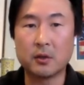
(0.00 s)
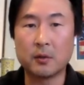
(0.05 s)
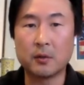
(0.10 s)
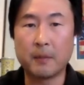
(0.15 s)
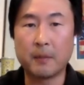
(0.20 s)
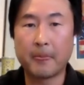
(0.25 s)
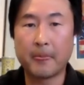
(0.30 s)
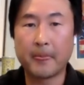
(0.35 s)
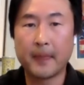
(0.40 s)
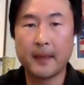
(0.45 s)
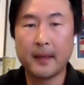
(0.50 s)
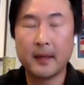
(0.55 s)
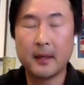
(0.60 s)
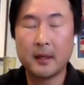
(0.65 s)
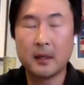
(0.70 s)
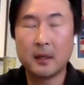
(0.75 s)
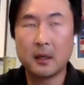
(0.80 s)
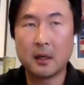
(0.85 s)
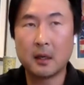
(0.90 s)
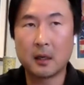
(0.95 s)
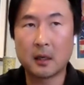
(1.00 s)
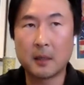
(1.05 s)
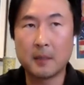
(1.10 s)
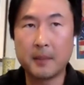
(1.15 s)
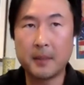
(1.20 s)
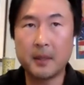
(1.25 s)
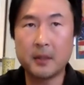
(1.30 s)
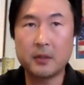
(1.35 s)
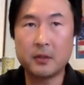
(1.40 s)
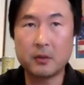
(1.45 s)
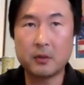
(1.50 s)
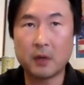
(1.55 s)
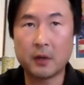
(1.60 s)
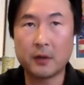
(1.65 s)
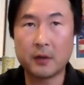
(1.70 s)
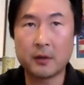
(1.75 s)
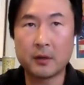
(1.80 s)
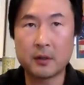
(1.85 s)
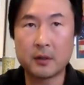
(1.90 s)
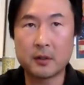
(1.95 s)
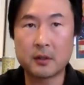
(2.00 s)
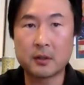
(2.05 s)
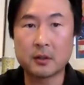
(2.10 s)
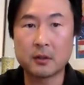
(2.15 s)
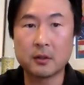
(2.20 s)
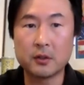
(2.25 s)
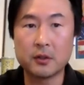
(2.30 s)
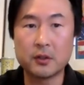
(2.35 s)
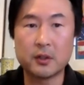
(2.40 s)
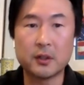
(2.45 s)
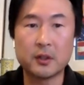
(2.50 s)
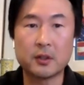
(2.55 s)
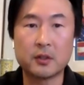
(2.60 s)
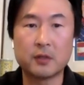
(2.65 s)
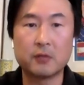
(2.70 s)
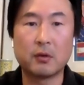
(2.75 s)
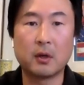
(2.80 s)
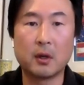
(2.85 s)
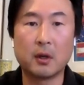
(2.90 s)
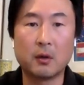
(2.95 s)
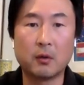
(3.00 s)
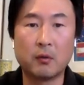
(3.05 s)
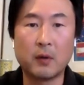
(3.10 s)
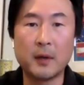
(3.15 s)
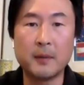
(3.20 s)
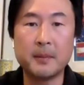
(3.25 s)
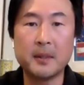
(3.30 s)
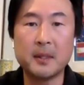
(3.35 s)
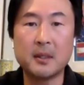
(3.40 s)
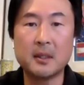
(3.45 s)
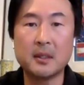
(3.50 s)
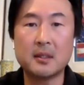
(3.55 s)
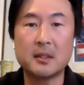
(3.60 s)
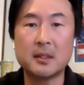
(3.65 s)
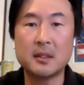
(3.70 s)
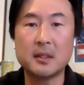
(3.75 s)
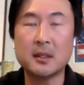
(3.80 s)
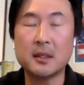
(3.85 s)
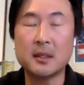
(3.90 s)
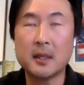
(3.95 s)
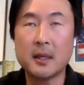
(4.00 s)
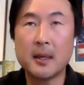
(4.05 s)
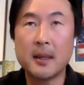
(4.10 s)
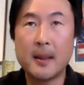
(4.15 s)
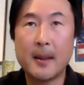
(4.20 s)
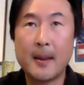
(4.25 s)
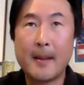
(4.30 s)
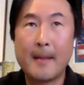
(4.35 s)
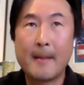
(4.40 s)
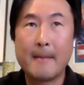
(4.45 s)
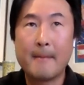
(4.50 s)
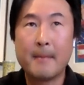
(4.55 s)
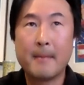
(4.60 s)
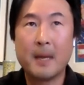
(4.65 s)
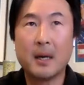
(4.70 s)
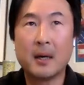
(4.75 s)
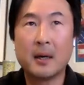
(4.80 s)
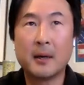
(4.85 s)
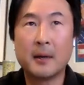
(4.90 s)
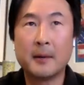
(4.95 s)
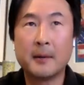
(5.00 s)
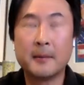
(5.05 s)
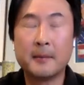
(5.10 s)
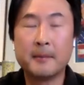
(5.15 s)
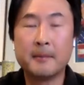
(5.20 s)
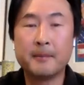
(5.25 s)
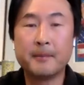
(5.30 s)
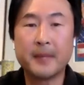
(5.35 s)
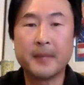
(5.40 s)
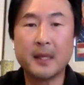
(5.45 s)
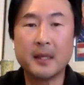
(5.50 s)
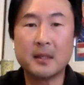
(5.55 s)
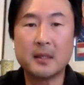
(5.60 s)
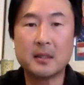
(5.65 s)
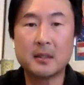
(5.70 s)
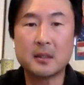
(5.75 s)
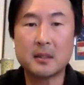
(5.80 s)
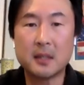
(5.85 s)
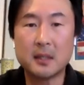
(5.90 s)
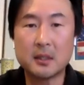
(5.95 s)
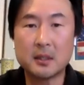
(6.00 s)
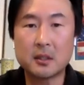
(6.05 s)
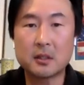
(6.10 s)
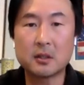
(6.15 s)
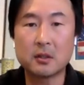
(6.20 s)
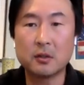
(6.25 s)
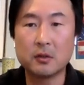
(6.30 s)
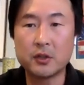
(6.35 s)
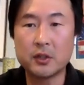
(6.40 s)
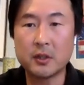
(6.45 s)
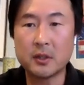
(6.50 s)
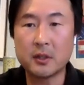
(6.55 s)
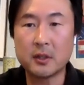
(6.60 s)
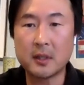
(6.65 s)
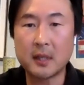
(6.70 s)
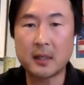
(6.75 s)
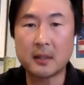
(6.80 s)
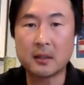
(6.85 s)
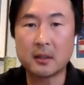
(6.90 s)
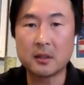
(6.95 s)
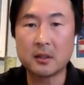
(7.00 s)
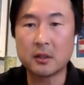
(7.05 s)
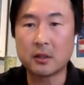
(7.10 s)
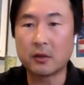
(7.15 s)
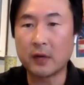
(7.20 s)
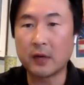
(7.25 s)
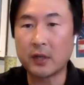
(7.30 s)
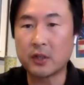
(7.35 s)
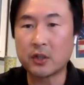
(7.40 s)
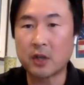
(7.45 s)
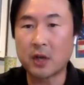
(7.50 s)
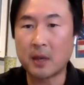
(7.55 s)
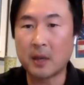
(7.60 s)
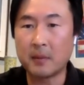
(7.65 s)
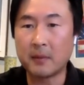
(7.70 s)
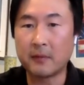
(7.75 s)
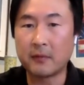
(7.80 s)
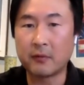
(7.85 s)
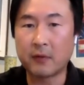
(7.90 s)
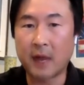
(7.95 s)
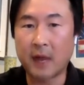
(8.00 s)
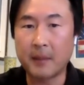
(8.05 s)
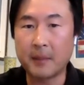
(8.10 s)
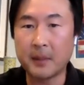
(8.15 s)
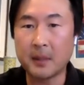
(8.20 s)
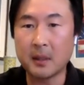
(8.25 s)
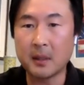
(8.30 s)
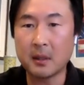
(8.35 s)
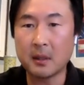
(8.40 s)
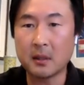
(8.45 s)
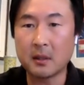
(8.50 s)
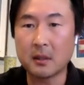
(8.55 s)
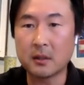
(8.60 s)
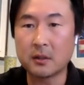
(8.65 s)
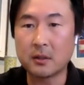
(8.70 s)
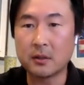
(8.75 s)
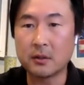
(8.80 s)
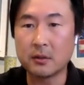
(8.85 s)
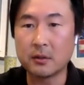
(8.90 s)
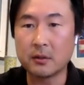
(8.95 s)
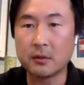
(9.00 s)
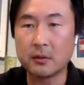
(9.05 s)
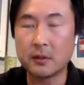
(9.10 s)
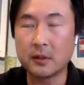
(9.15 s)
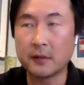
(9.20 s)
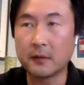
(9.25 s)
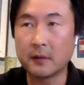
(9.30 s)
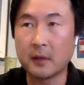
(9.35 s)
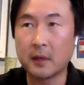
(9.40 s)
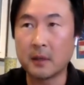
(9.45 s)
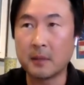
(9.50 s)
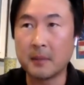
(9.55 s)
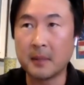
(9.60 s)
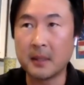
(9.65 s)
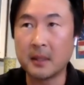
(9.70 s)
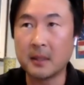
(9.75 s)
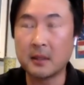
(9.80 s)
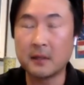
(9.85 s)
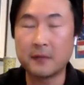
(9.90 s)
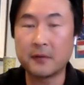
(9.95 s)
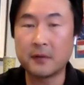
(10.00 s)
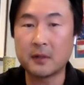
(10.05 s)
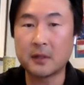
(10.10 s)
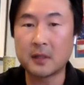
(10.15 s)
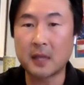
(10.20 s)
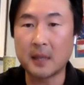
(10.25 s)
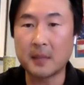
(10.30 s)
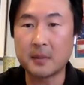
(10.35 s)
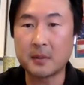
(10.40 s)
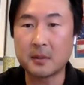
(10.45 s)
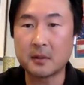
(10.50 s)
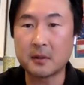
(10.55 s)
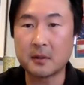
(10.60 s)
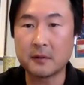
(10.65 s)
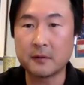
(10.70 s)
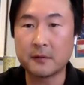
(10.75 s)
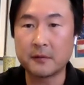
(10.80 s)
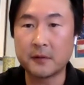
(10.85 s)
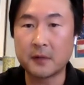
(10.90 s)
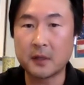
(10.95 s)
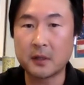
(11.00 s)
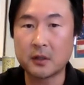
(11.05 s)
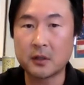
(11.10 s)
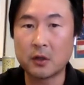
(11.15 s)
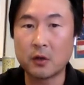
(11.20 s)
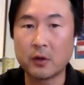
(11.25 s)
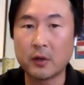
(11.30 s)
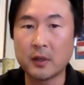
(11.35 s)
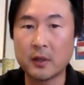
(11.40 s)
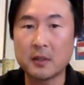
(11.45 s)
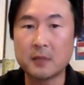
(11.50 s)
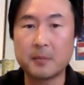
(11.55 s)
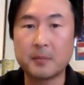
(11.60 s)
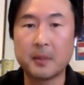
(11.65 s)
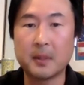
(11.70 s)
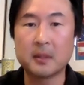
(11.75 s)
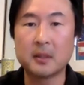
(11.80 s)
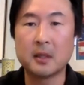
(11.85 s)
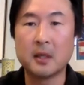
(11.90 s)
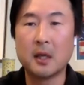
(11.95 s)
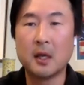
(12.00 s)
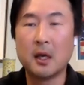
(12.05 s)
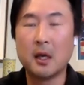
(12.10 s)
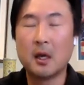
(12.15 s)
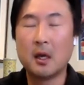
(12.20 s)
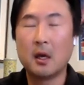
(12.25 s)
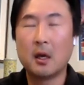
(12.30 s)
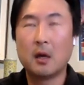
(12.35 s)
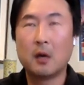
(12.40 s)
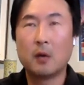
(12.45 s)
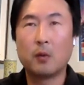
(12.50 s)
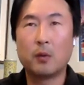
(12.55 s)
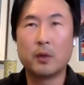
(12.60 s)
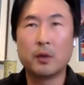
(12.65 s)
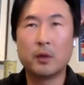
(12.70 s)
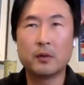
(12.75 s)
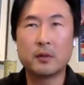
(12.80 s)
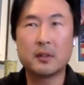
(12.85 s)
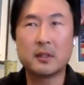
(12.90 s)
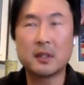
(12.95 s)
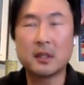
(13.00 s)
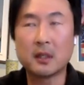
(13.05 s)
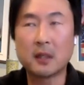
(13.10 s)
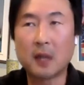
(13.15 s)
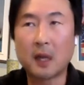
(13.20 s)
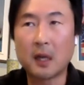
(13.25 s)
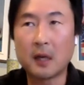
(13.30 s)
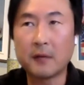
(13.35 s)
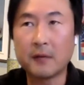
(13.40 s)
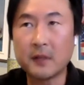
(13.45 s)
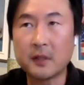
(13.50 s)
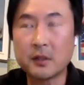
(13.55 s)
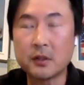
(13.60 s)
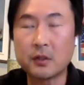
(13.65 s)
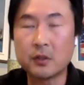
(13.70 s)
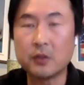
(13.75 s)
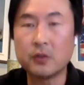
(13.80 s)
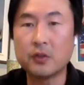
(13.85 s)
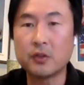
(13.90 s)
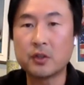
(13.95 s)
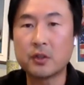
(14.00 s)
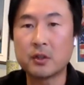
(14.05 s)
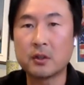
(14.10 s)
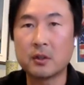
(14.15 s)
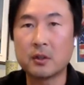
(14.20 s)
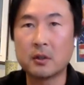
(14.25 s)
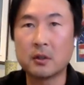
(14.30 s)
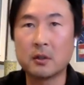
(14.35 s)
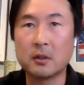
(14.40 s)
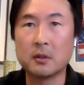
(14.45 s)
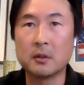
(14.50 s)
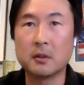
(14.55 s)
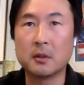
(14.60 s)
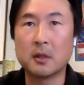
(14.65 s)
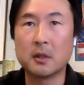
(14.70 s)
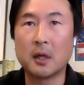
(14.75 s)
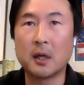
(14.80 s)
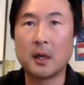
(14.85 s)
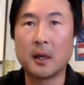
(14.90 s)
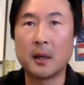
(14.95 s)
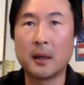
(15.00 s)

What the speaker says: So compared to other solutions, RenBTC, it's a solution that does a great job of wrapping to many different types of tokens, but we don't see a lot of institutional